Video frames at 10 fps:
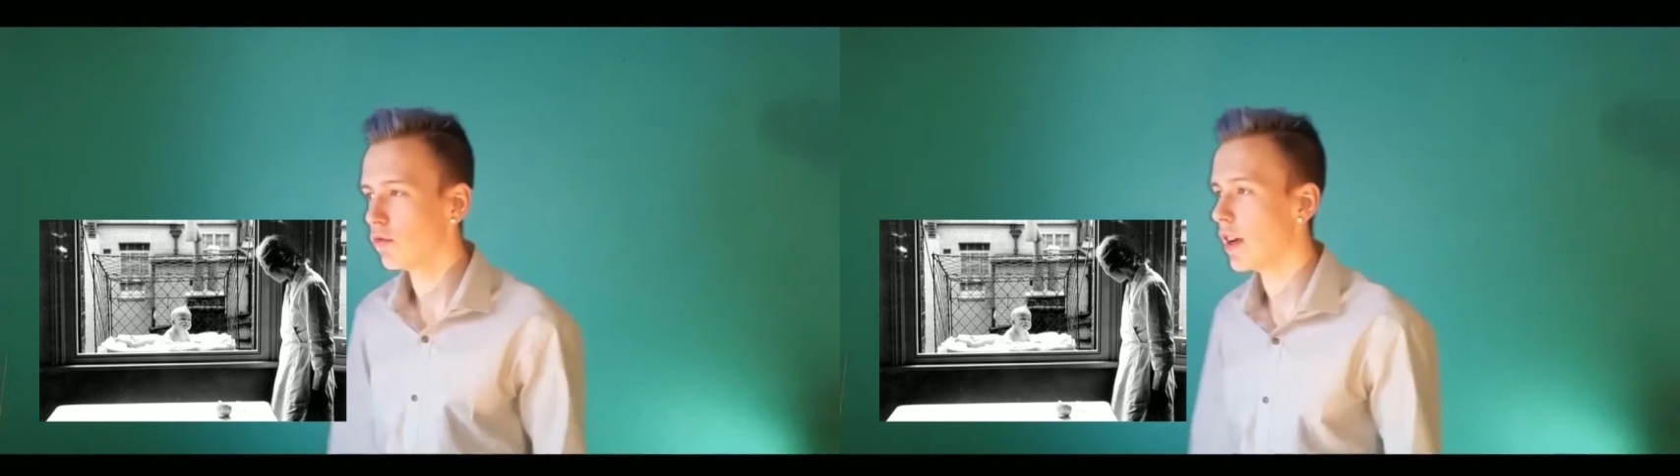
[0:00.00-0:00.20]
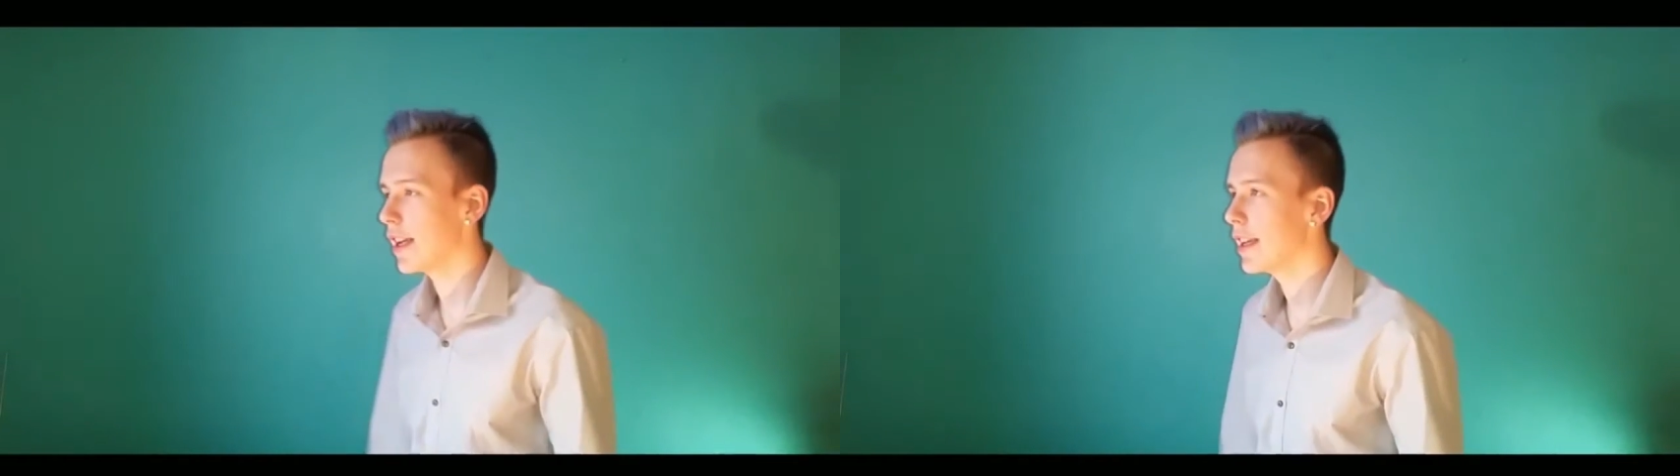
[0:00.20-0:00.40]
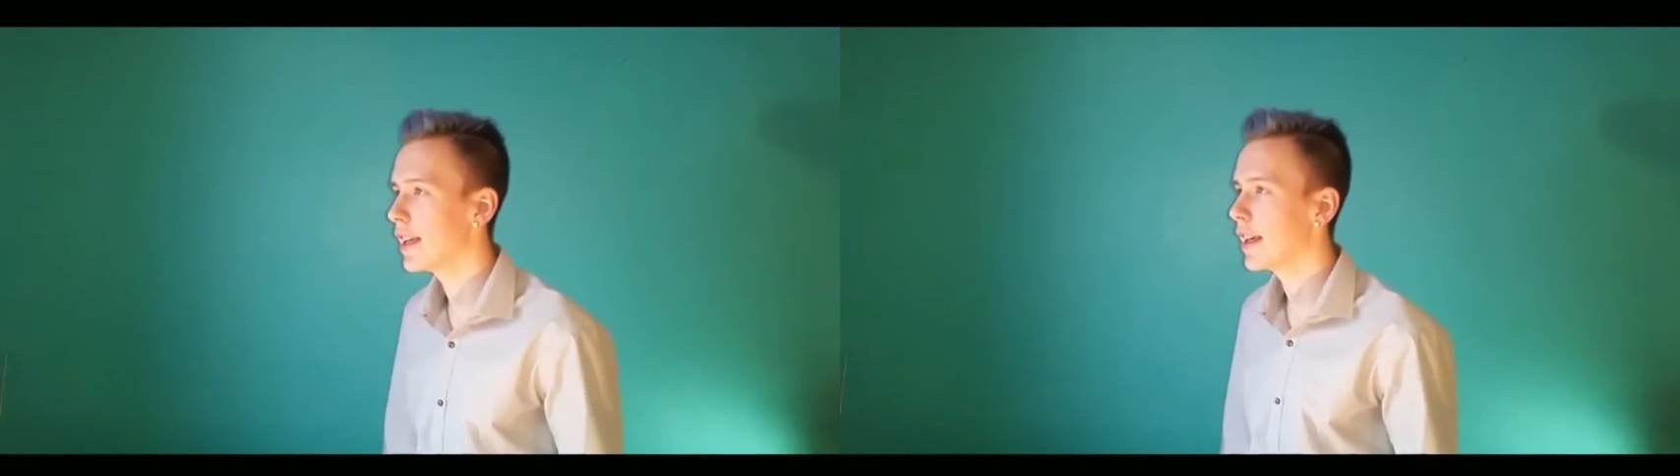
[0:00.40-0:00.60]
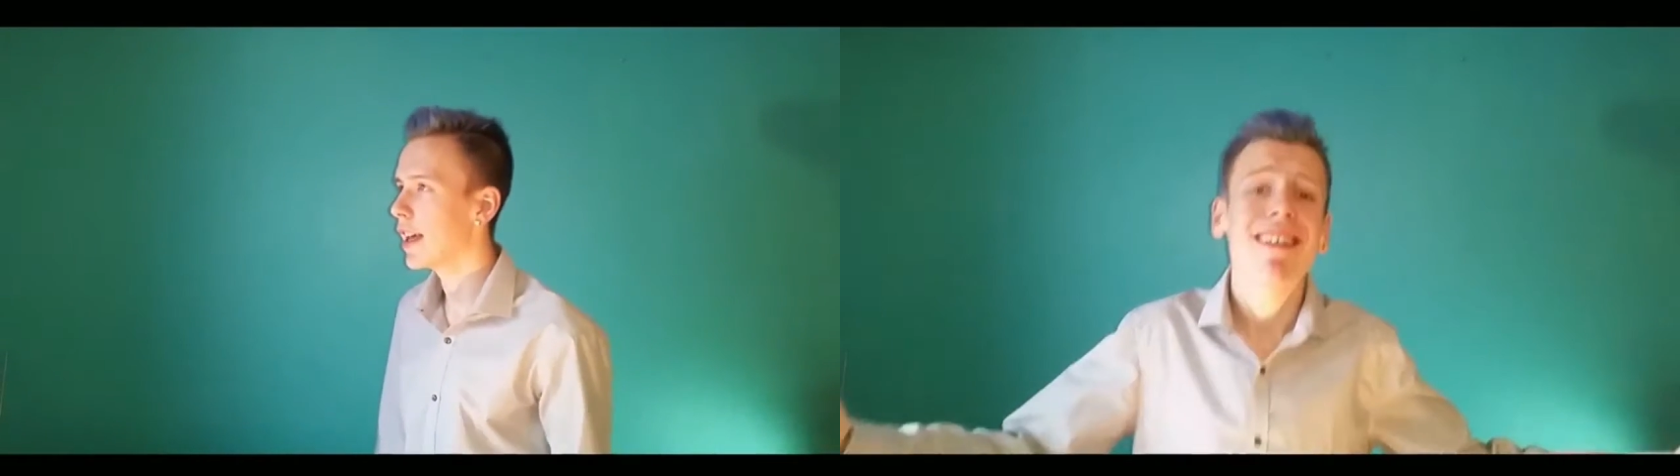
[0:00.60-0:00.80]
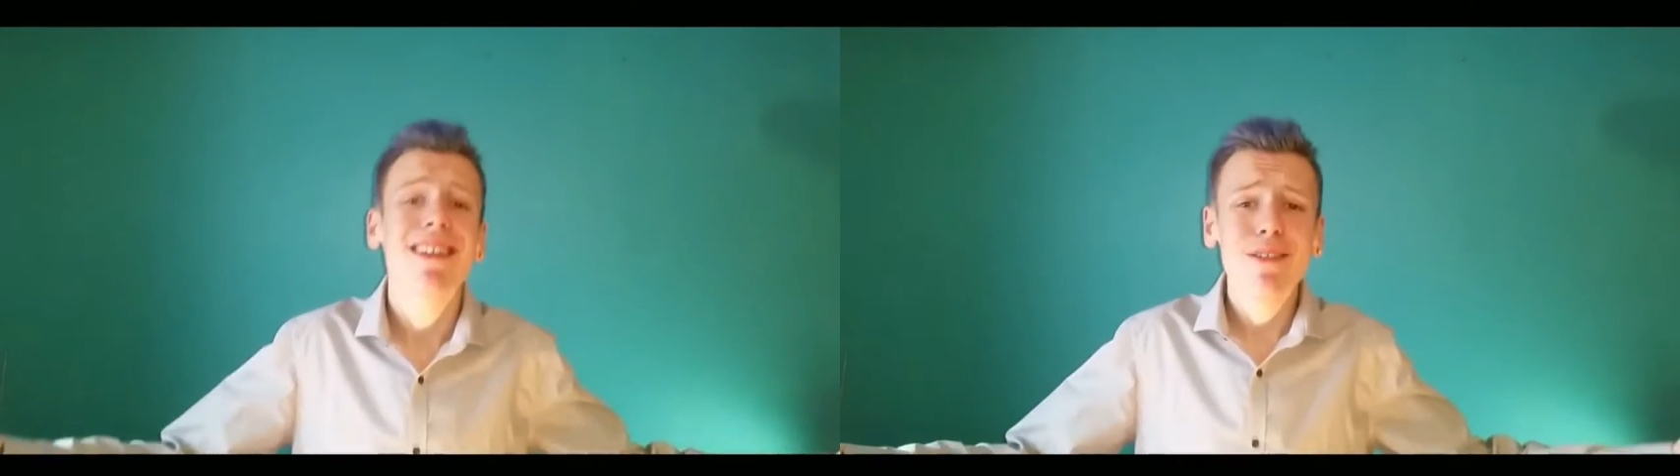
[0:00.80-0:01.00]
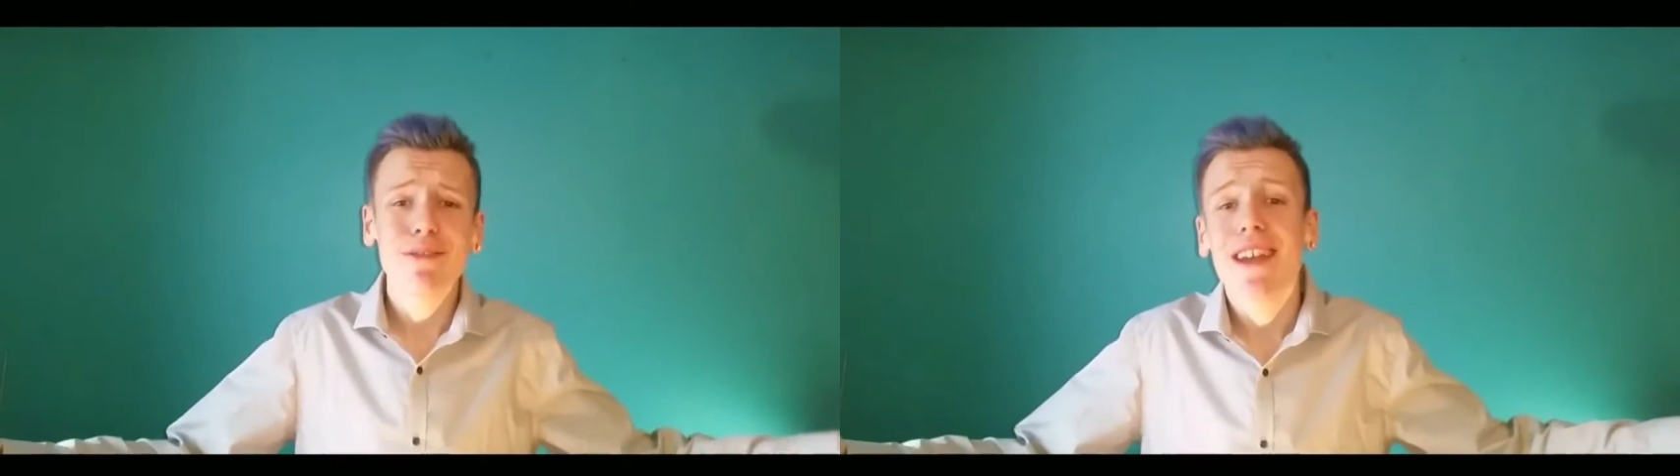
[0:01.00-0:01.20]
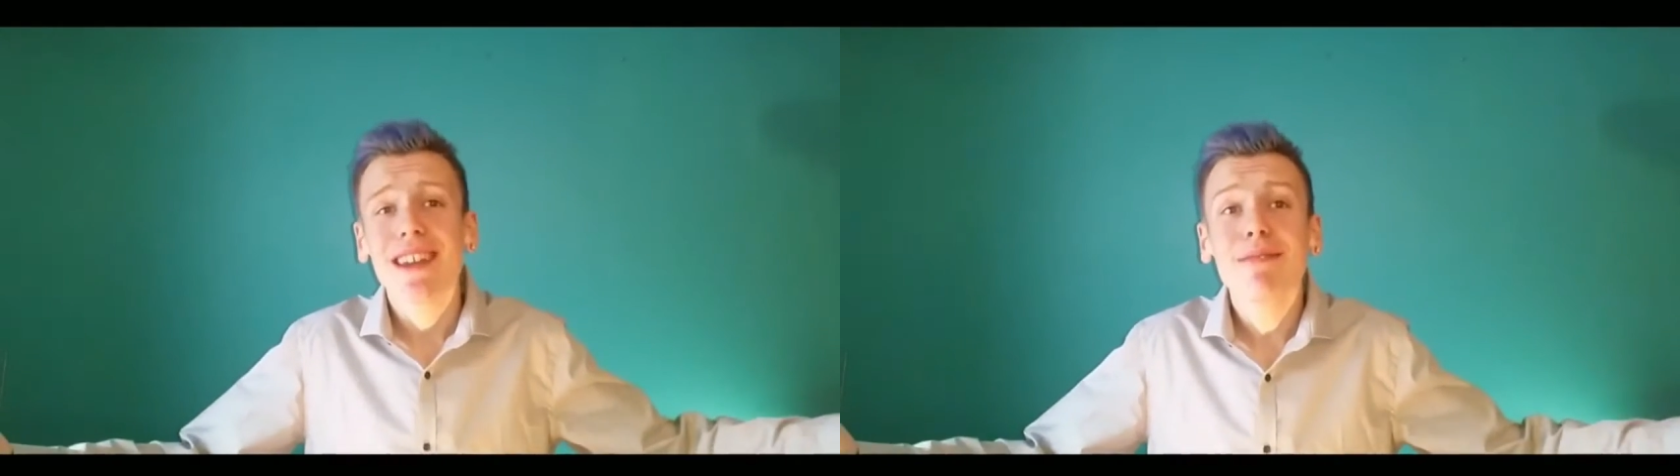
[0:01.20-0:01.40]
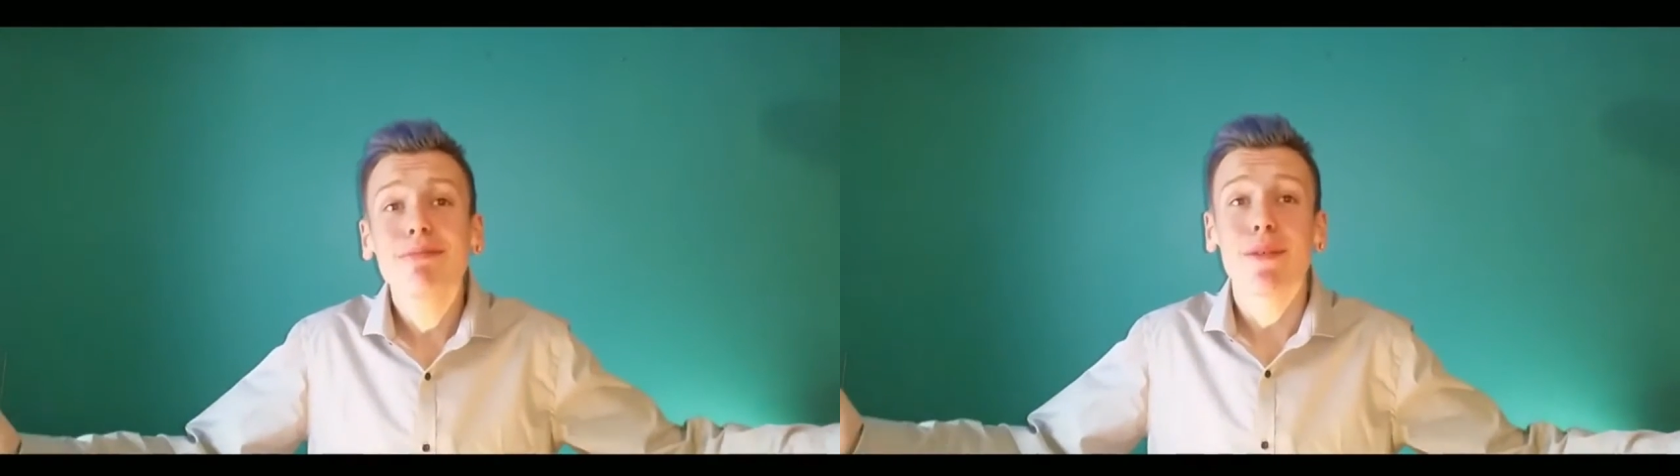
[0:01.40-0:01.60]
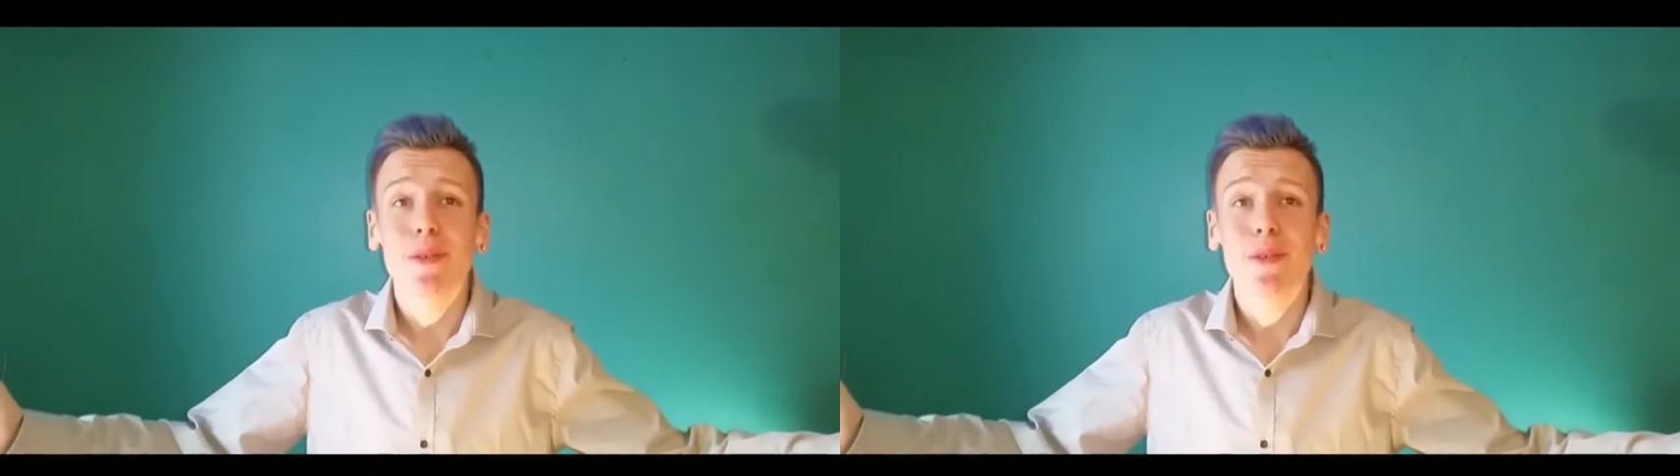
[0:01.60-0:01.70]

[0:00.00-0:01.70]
Like, are you fed up of